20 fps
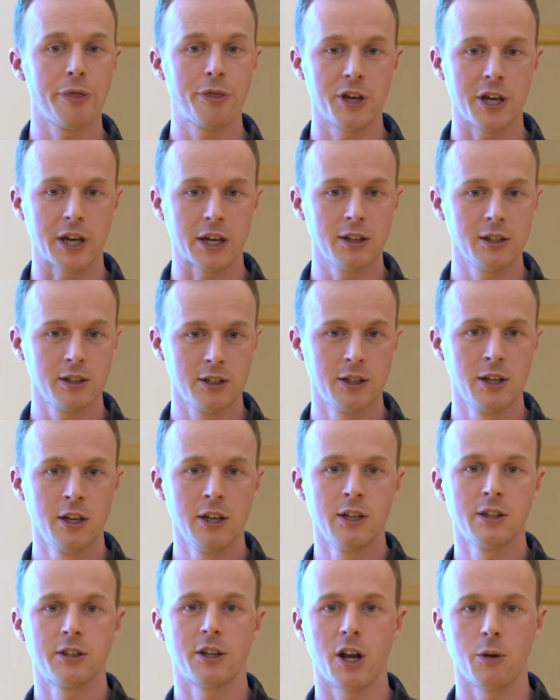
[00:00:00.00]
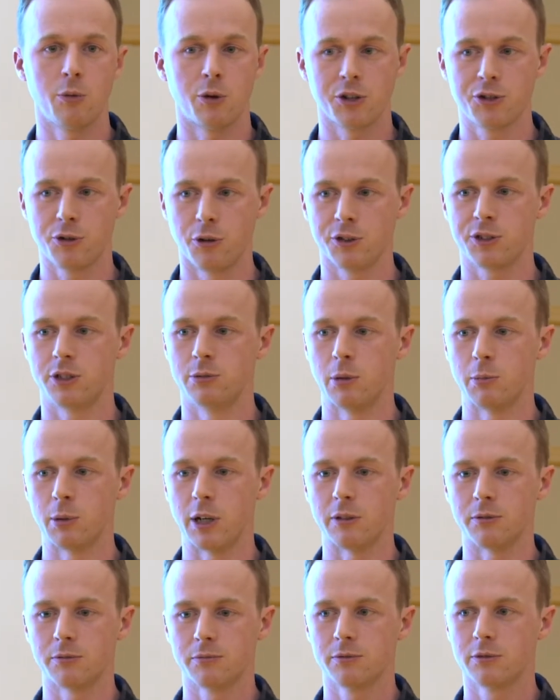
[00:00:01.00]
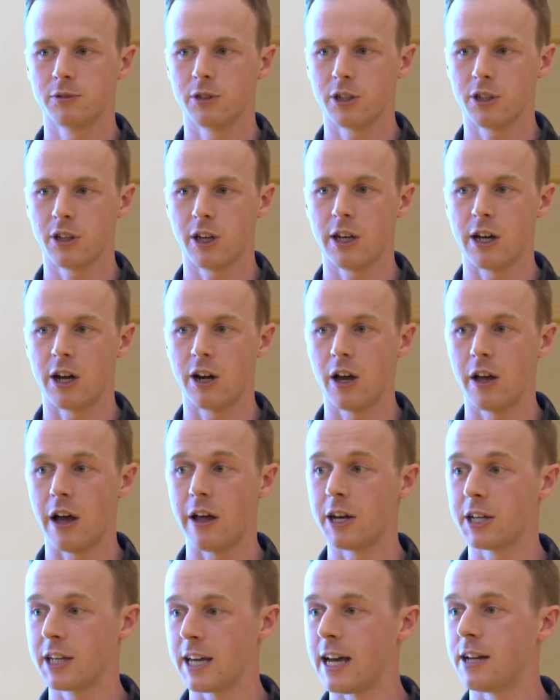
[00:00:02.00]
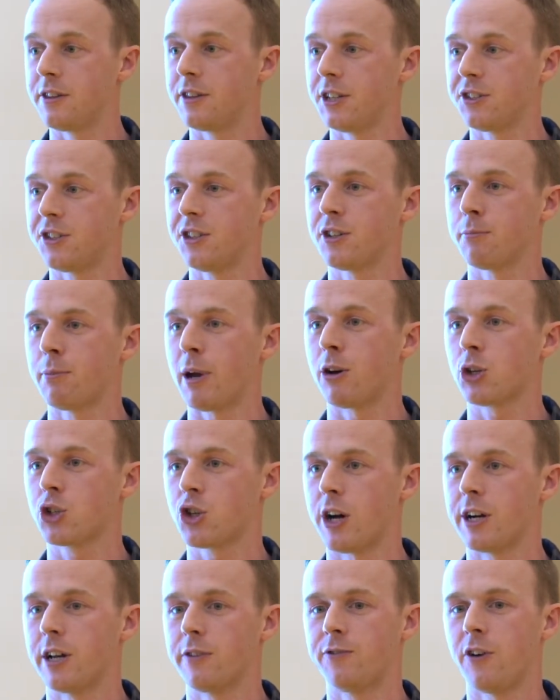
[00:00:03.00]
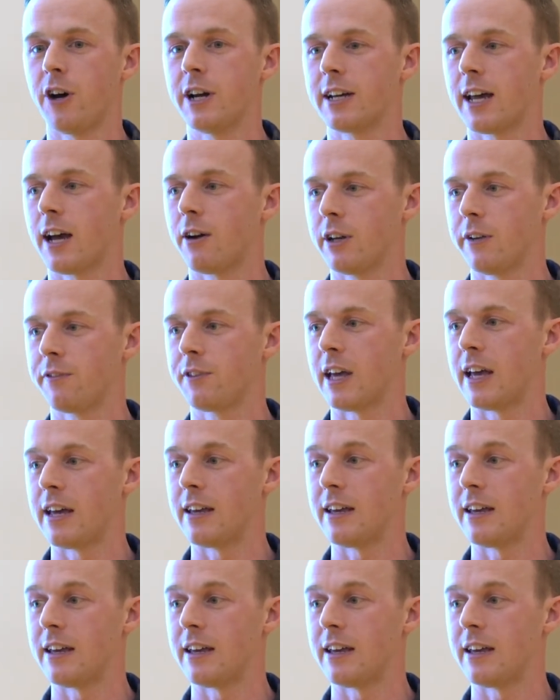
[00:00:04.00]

one thing that I want to talk to them about. Okay? And again, this is about trying to find out if